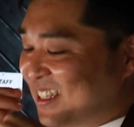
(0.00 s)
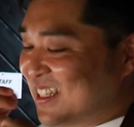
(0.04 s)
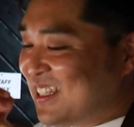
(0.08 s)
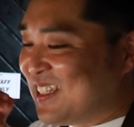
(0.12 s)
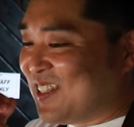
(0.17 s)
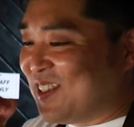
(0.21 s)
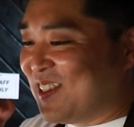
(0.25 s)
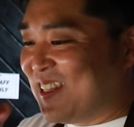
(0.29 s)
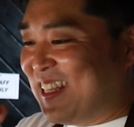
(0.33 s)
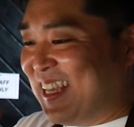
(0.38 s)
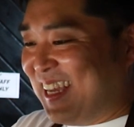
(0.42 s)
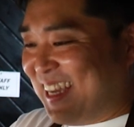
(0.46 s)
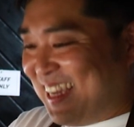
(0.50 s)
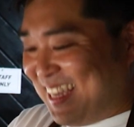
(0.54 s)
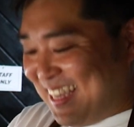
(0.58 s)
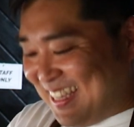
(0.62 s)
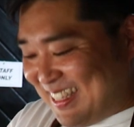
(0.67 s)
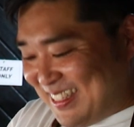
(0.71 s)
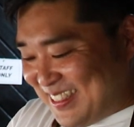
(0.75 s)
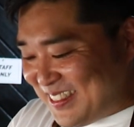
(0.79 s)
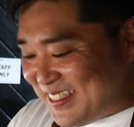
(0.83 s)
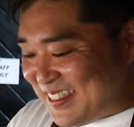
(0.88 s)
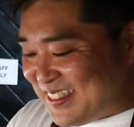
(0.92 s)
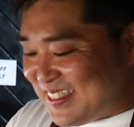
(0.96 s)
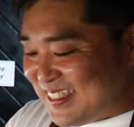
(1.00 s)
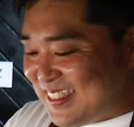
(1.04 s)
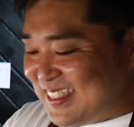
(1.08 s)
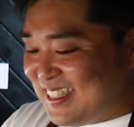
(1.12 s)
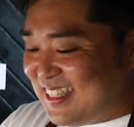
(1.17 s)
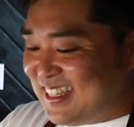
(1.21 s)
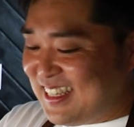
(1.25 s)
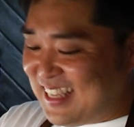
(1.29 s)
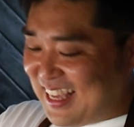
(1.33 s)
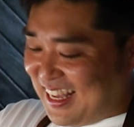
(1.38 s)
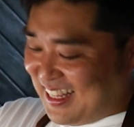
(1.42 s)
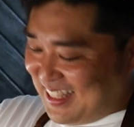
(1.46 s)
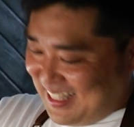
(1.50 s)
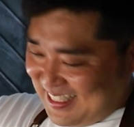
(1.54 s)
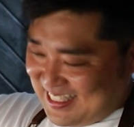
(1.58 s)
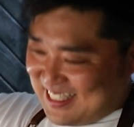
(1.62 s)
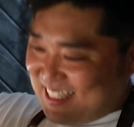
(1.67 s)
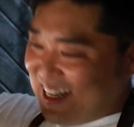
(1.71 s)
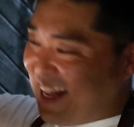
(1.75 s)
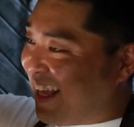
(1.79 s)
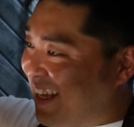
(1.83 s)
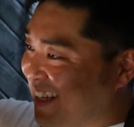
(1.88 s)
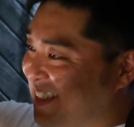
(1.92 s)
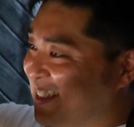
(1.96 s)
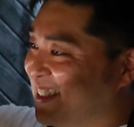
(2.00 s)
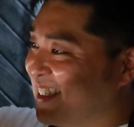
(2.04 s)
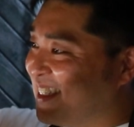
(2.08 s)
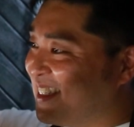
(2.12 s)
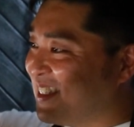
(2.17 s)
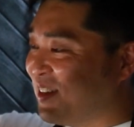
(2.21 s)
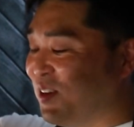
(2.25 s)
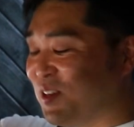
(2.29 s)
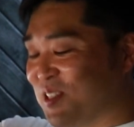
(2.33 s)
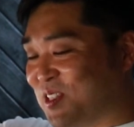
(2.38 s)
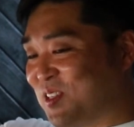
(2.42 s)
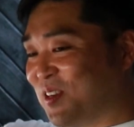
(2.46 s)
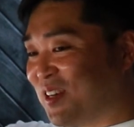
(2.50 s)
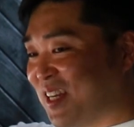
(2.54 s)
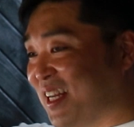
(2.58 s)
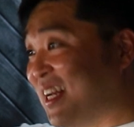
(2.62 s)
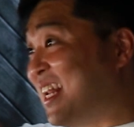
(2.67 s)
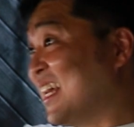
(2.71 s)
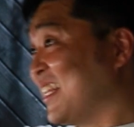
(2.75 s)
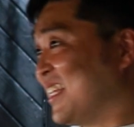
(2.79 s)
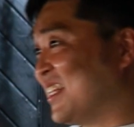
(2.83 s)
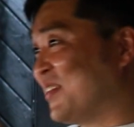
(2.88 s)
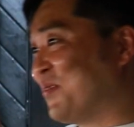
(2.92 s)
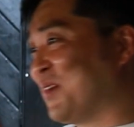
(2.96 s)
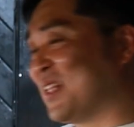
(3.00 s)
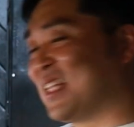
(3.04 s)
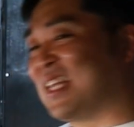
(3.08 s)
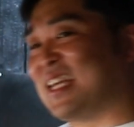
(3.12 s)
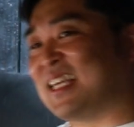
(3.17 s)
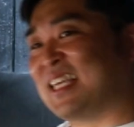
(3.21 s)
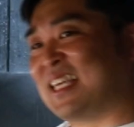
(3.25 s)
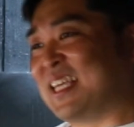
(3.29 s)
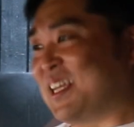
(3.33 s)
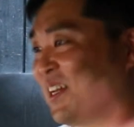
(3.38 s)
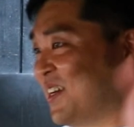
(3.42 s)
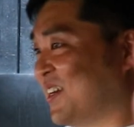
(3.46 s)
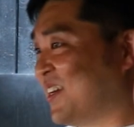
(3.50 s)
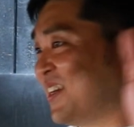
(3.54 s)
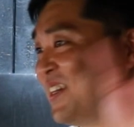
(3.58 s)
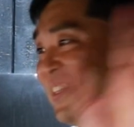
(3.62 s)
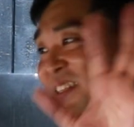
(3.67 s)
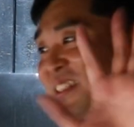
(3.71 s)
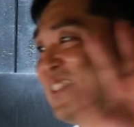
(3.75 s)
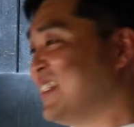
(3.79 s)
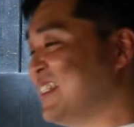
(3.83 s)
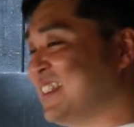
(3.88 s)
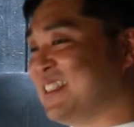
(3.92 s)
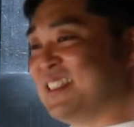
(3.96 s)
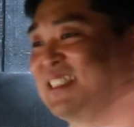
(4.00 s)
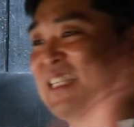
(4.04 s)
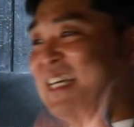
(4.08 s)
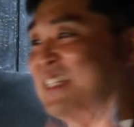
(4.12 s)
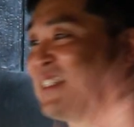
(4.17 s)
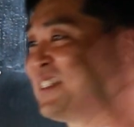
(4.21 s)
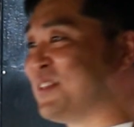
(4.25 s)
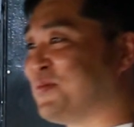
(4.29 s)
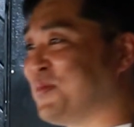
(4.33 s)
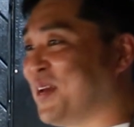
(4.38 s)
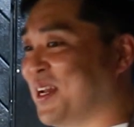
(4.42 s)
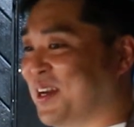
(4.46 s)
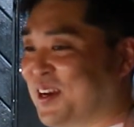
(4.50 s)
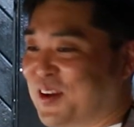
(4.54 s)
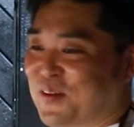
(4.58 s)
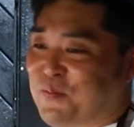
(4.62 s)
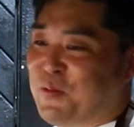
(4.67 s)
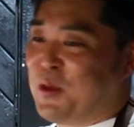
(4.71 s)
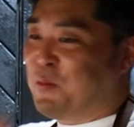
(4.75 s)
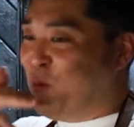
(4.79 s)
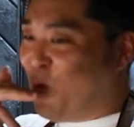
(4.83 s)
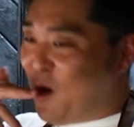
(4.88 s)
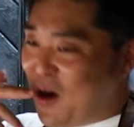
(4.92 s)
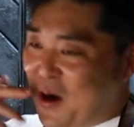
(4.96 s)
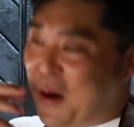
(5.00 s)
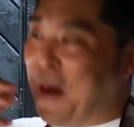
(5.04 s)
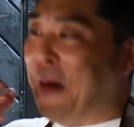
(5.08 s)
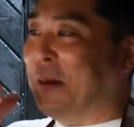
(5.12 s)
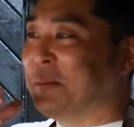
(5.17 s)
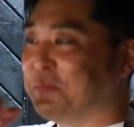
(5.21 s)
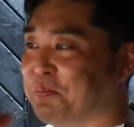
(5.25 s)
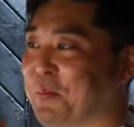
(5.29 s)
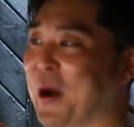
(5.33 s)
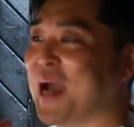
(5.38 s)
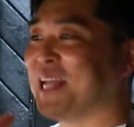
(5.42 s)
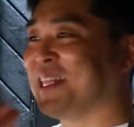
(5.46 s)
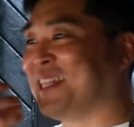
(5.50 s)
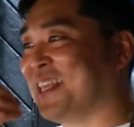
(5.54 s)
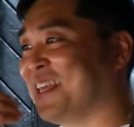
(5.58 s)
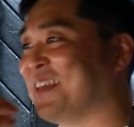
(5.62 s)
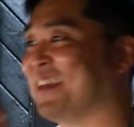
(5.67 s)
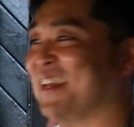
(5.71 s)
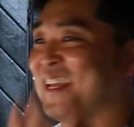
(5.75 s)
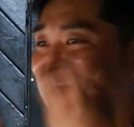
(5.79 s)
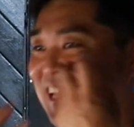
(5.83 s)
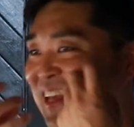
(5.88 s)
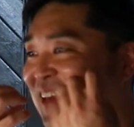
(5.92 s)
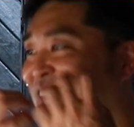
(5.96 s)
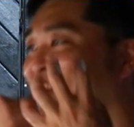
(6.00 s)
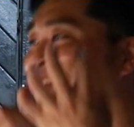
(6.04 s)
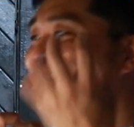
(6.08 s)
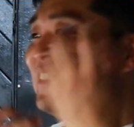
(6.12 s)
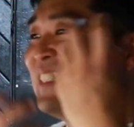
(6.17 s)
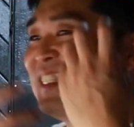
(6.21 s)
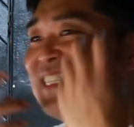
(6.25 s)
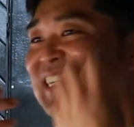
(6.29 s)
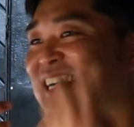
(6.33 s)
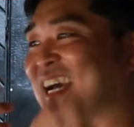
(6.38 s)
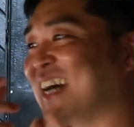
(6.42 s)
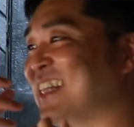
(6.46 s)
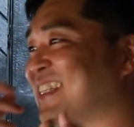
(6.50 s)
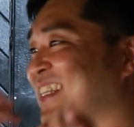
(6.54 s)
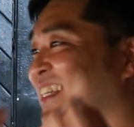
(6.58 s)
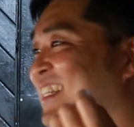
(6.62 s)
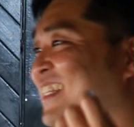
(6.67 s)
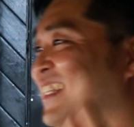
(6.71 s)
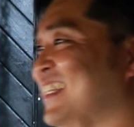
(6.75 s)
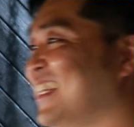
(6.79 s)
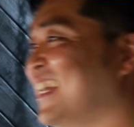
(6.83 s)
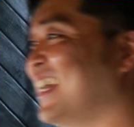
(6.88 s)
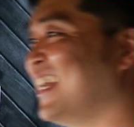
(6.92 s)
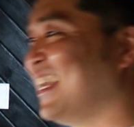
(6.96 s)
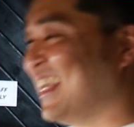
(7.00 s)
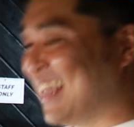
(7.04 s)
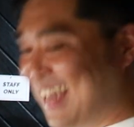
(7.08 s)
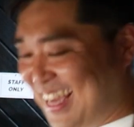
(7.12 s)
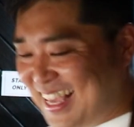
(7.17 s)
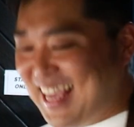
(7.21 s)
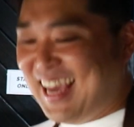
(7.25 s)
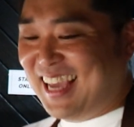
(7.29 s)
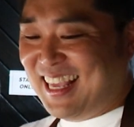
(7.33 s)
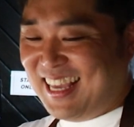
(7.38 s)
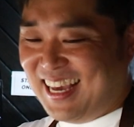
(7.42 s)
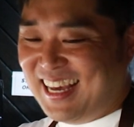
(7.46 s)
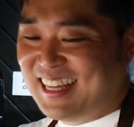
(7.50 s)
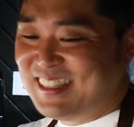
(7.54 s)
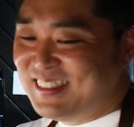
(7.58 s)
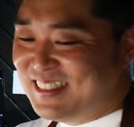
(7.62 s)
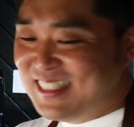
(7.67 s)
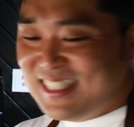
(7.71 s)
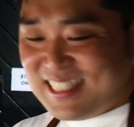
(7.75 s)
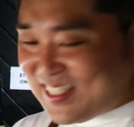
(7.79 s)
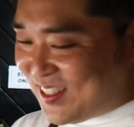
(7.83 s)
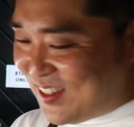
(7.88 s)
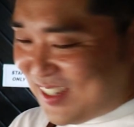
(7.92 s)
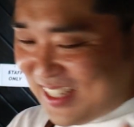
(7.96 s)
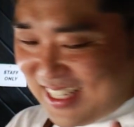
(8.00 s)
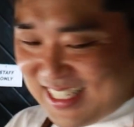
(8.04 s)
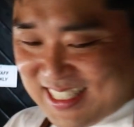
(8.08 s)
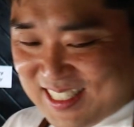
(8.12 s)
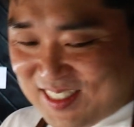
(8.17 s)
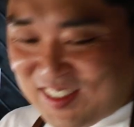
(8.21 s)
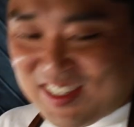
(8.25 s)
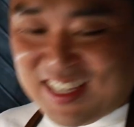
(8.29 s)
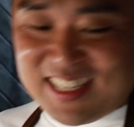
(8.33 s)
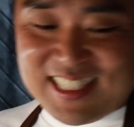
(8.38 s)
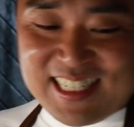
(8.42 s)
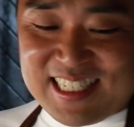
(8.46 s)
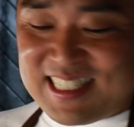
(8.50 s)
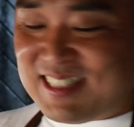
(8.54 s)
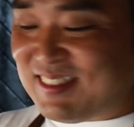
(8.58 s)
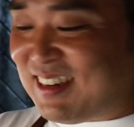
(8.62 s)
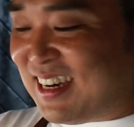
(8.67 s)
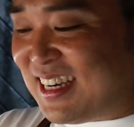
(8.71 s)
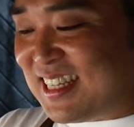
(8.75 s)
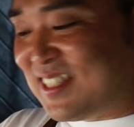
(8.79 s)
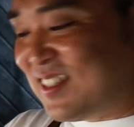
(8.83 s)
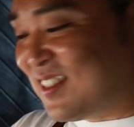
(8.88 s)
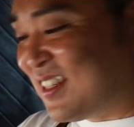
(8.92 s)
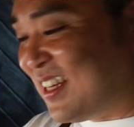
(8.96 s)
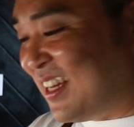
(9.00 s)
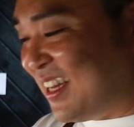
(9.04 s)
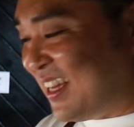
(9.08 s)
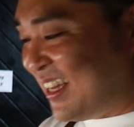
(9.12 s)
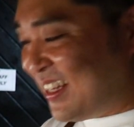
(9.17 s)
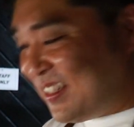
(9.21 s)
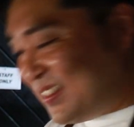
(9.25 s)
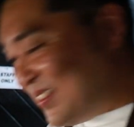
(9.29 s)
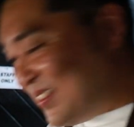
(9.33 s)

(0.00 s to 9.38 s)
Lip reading: So this length is also related. But here, it doesn't matter. People are biting and it. Yeah. So it's okay. This one is okay.